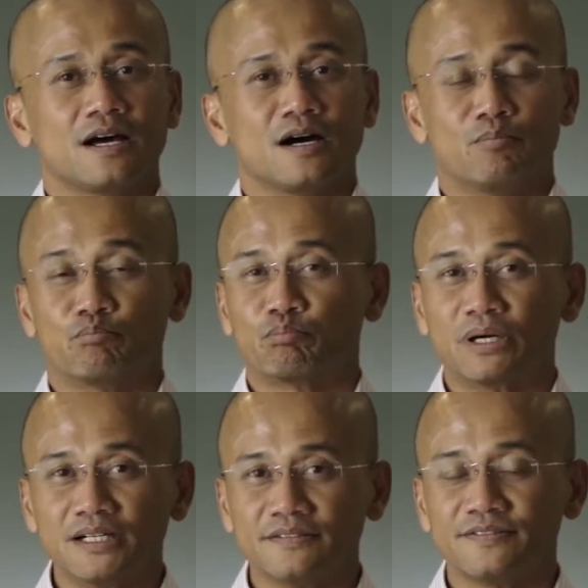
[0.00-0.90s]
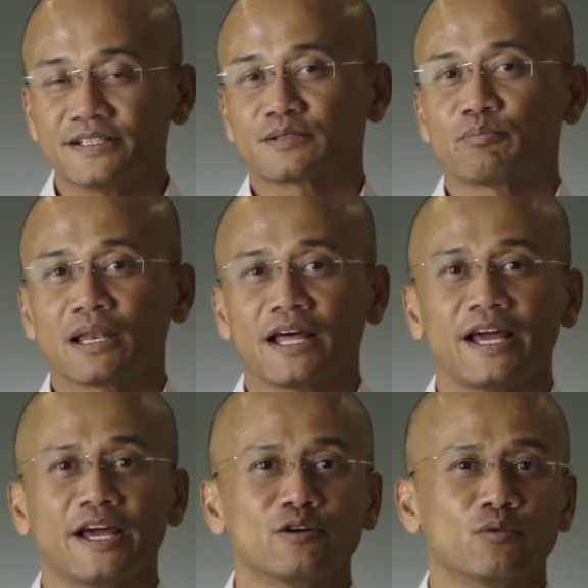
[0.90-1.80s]
a perfect
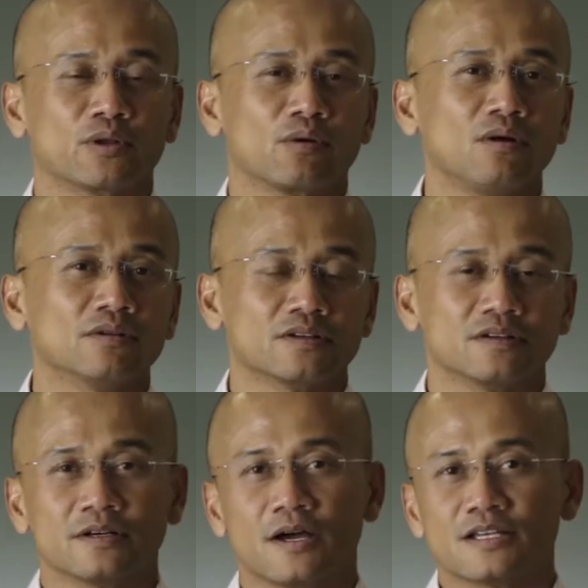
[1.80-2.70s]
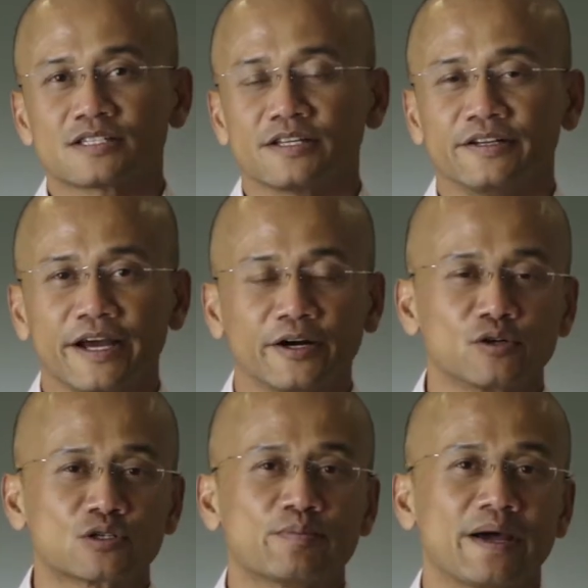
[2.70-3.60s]
plan with all the
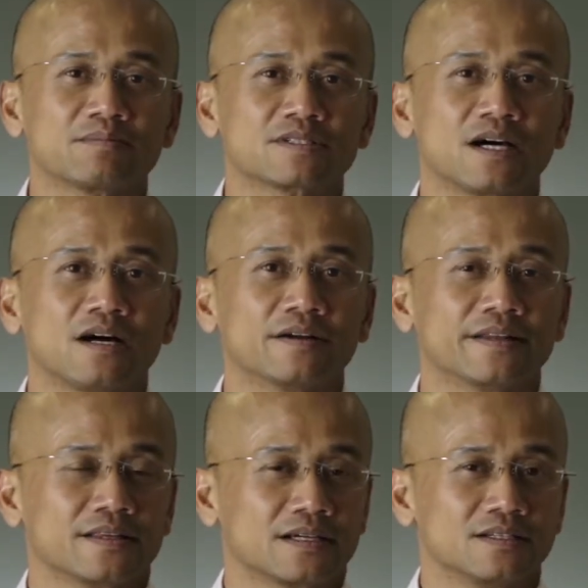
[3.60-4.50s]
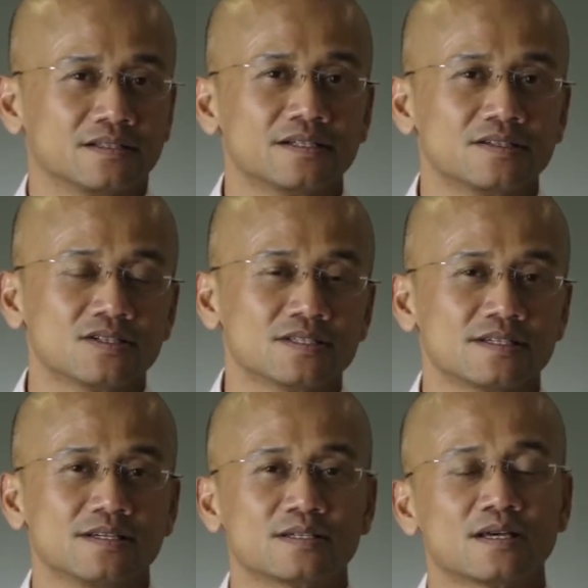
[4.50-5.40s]
scenarios mapped out and the
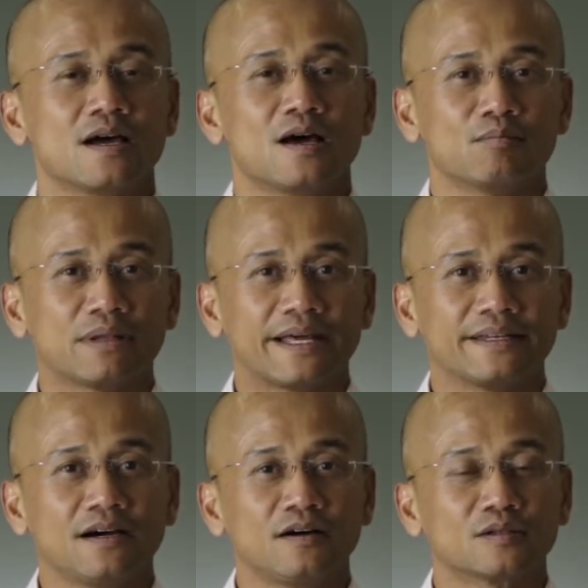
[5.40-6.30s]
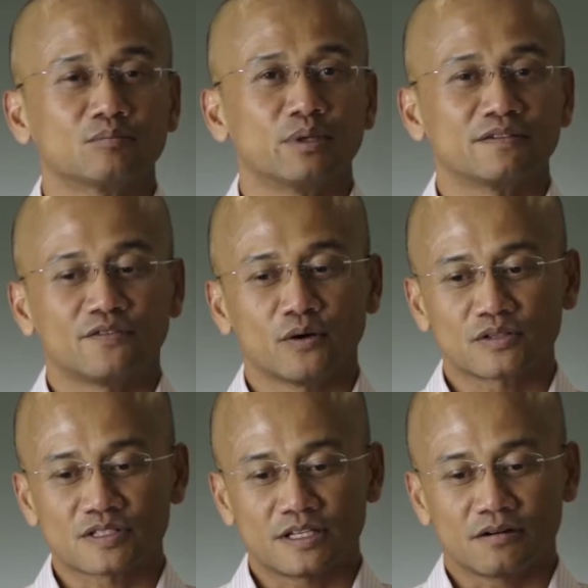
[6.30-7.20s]
contingencies planned out, but
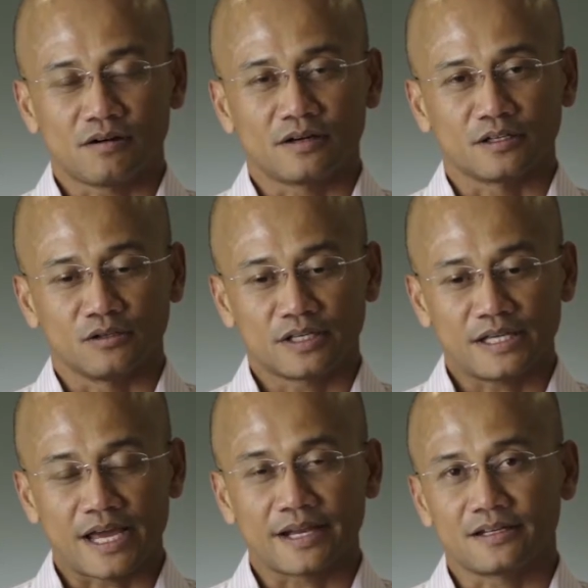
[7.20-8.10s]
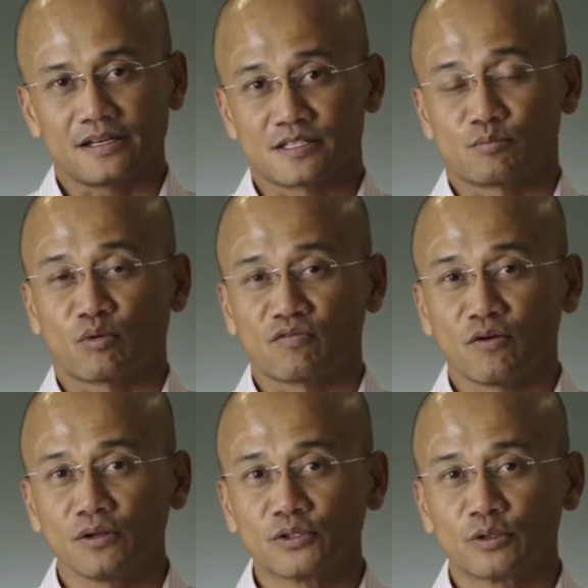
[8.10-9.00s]
focusing on looking at it as a
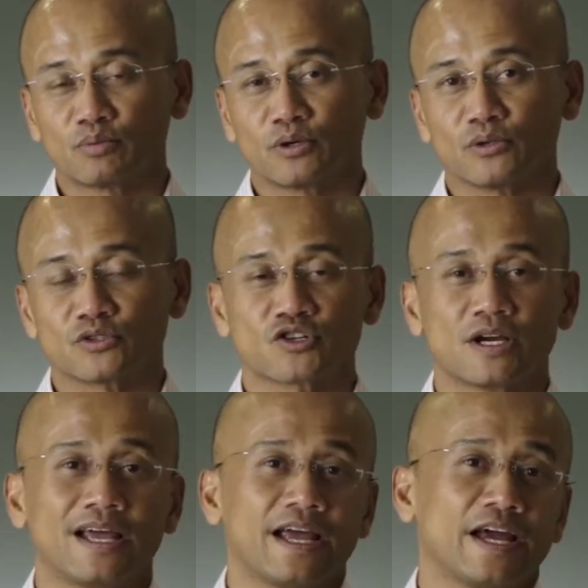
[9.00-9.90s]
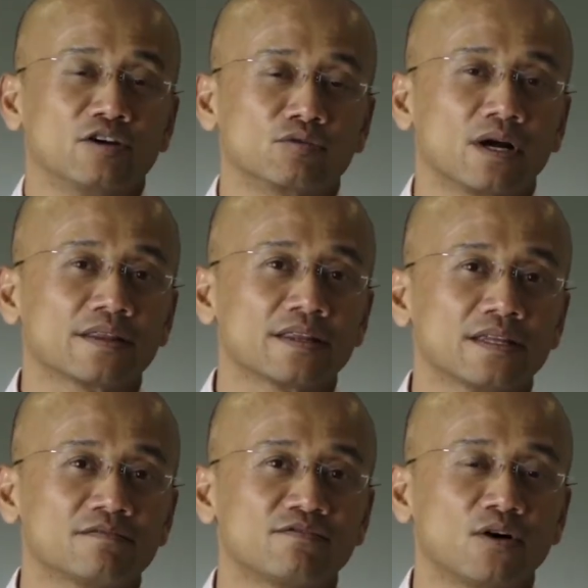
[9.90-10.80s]
portfolio approach. And rather
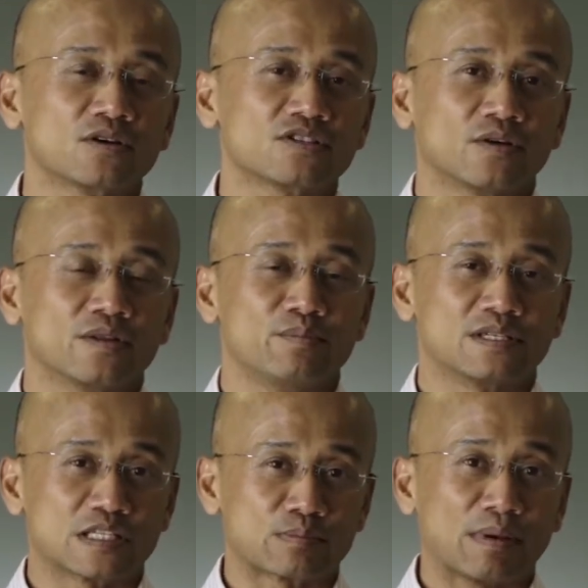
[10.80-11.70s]
than focusing on the business